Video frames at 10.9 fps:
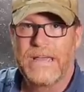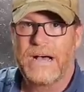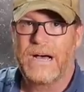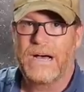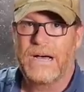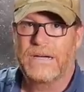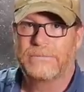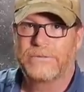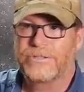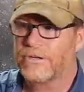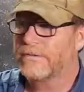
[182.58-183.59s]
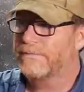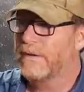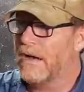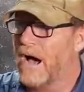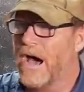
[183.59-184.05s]
uh, served
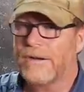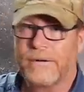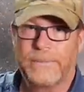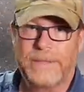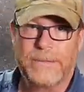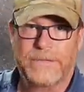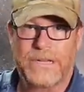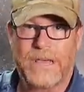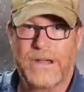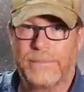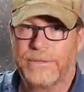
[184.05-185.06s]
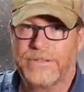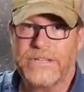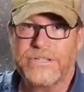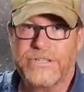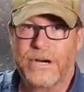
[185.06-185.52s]
honorably with an honorable
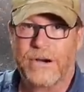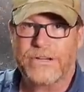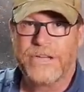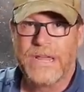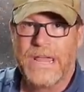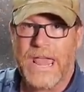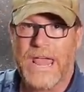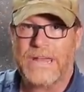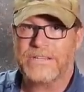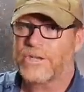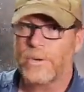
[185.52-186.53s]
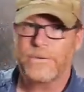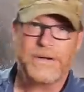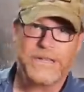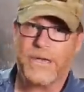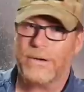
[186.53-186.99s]
discharge, and he's going
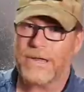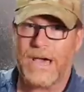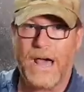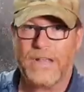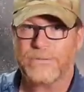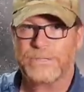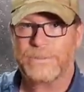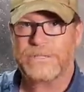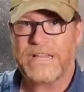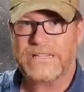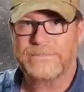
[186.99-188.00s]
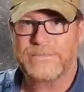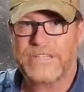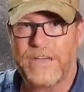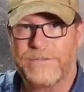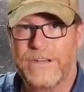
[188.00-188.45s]
ready to go to college, wants to protect
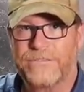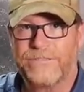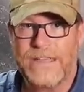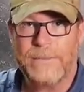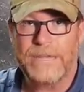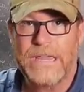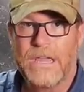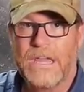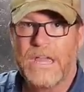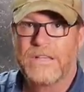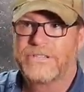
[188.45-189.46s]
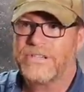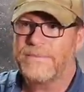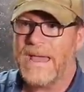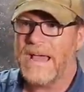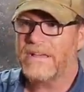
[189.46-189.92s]
himself and his family.
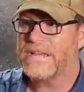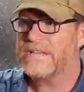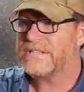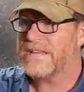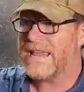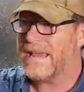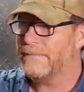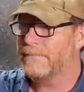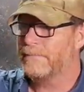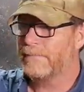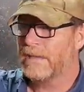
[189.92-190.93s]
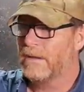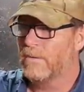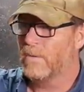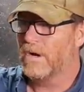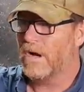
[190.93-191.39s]
Somehow his name
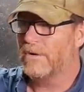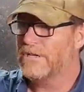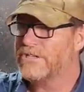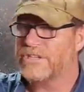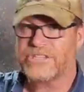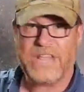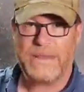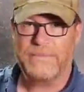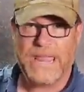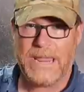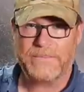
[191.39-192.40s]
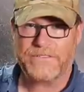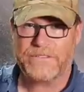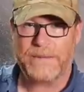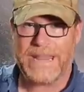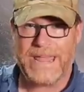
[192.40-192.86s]
well, is the same name as
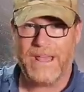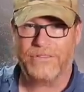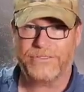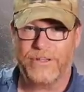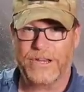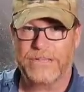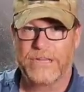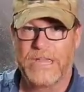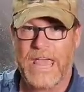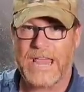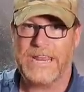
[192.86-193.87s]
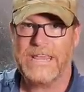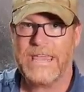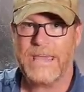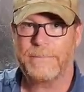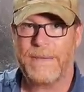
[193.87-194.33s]
somebody else on it, and he
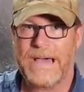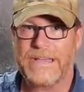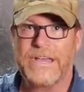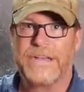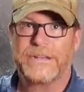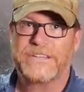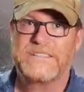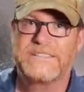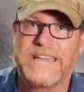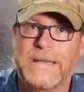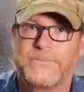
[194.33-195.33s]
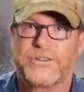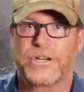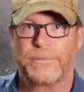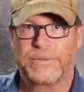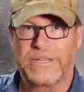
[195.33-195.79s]
can't buy a gun. And the Dems are
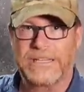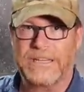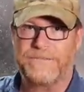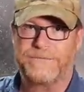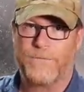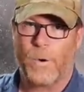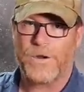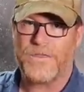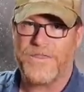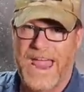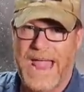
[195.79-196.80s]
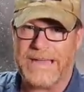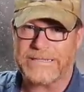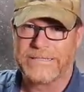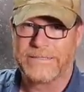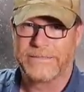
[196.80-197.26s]
completely for that.